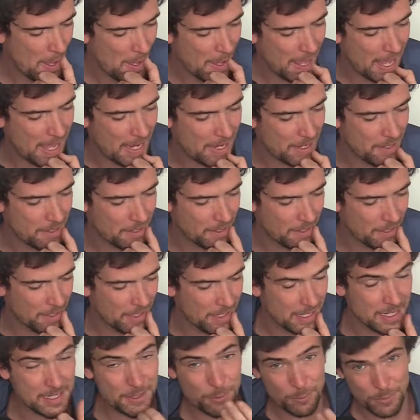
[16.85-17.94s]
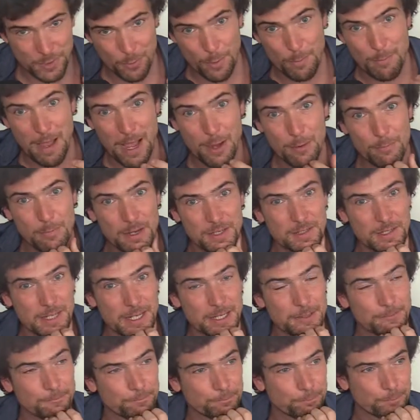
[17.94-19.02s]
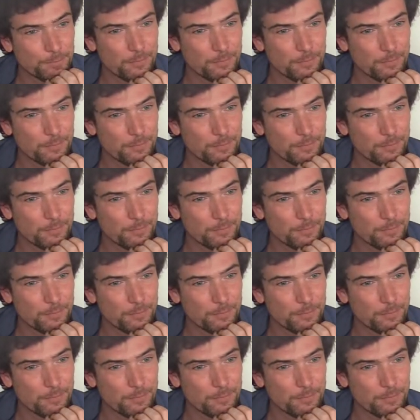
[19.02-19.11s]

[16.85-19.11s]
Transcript: And it's also about busking.